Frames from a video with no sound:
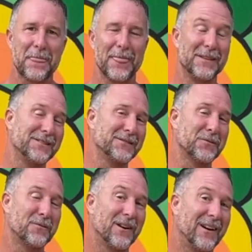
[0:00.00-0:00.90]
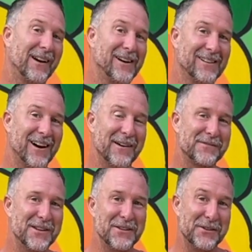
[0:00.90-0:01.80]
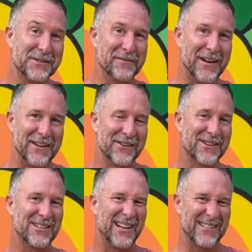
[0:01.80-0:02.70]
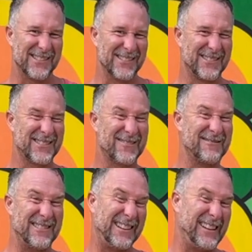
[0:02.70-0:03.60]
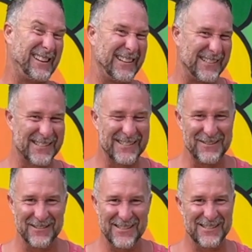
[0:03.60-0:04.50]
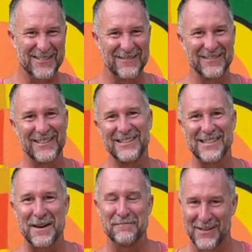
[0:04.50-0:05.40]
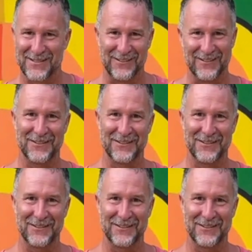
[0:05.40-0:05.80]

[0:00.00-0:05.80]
This is a word I'll often use in my yoga classes. Squeeze. You want to squeeze that muscle.